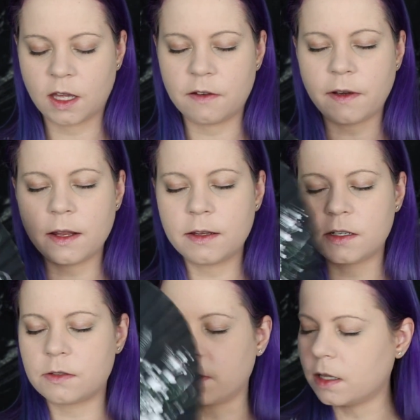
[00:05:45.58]
And I find that
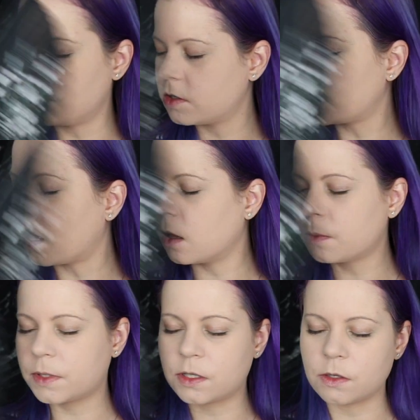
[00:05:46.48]
this really just
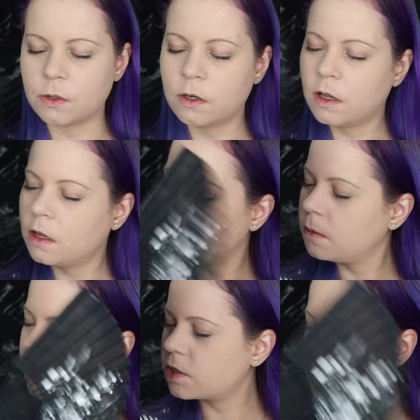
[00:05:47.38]
helps to
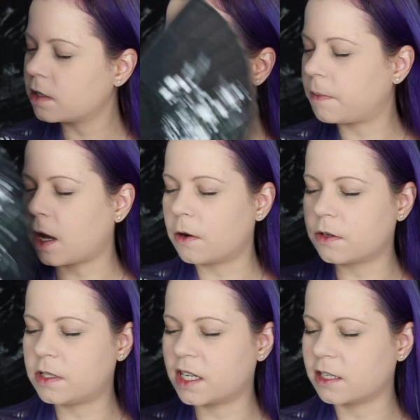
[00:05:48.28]
make sure the
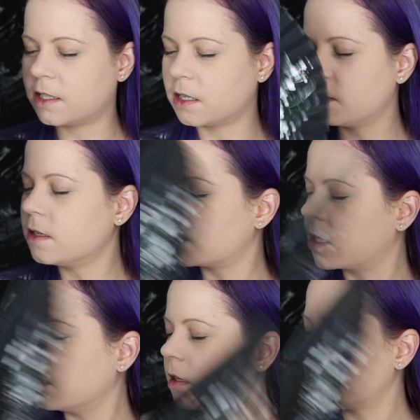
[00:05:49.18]
powder sinks into the
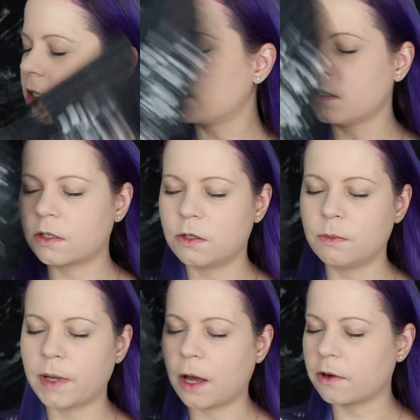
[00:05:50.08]
skin and it doesn't look
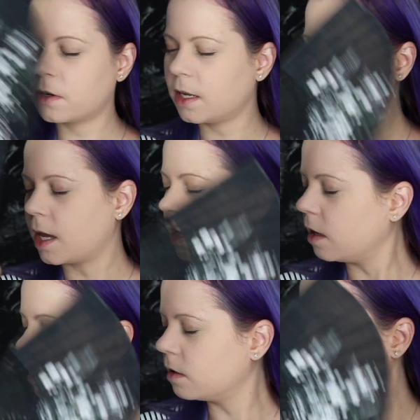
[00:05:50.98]
too powdery and
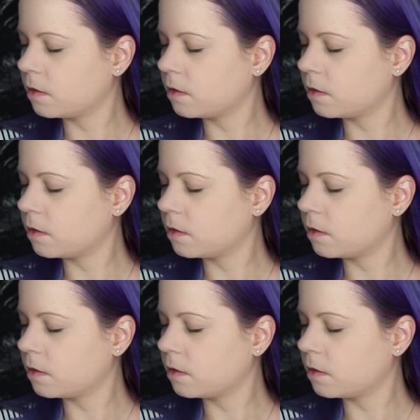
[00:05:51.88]
cakey.